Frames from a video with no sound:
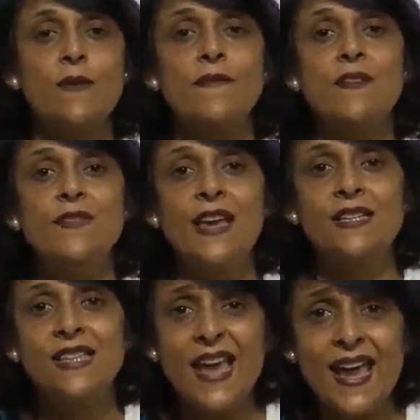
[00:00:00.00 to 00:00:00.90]
why when we
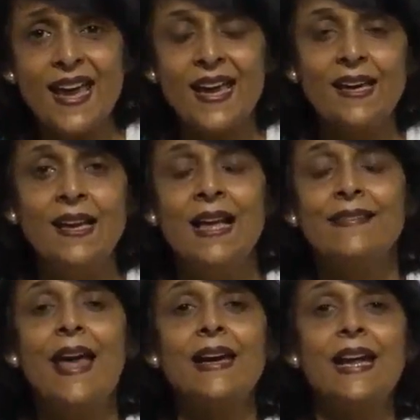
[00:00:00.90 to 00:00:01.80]
exhale,
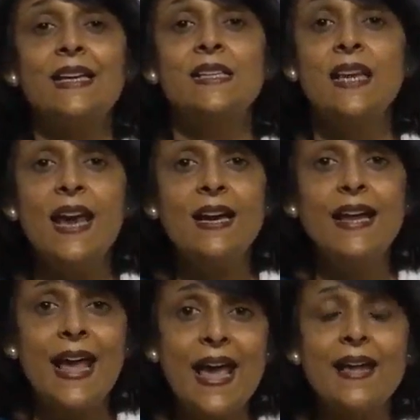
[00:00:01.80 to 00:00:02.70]
that
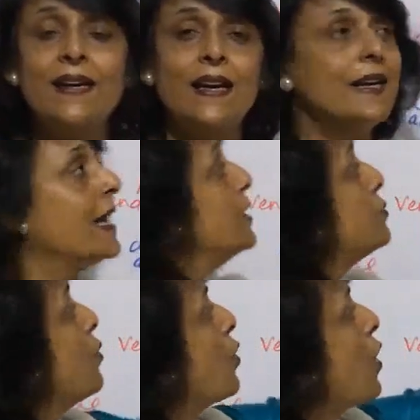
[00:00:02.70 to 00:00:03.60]
exhaled air
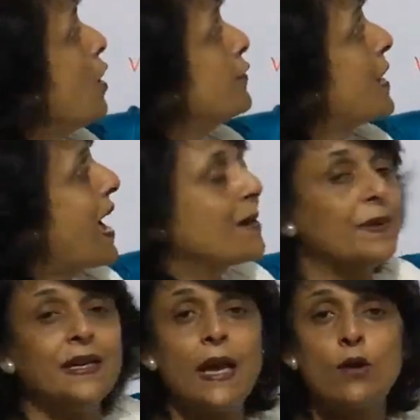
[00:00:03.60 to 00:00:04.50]
contains more of
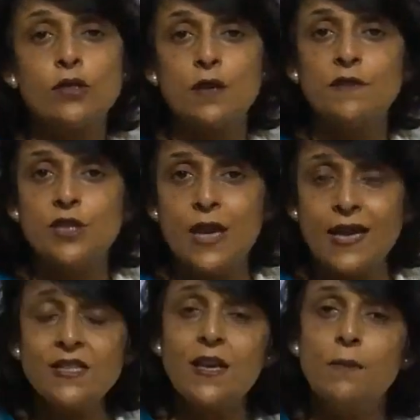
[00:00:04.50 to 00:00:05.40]
carbon dioxide which
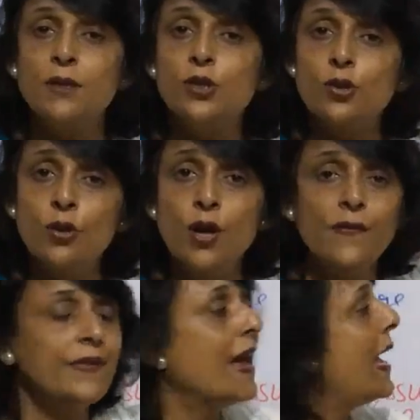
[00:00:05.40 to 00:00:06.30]
has come into
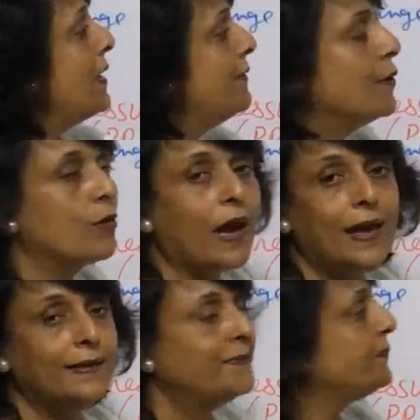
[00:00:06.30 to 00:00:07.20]
the
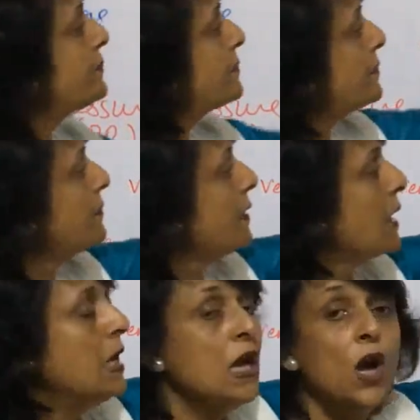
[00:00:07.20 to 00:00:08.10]
alveoli.
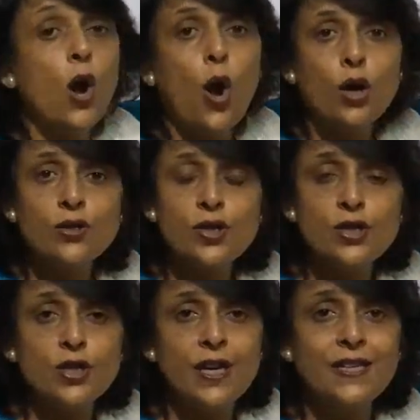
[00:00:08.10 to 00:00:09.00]

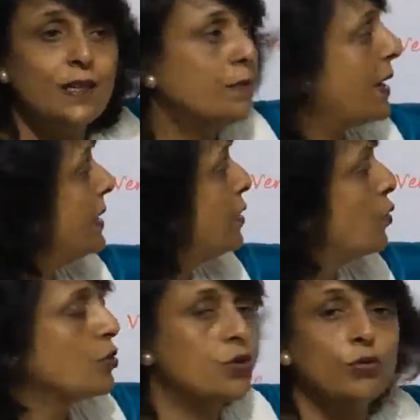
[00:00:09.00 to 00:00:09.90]
Oxygenated blood
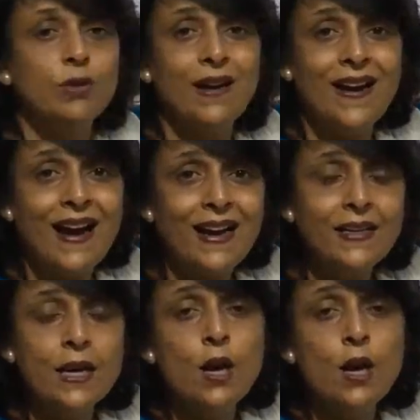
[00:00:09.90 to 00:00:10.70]
goes to the heart.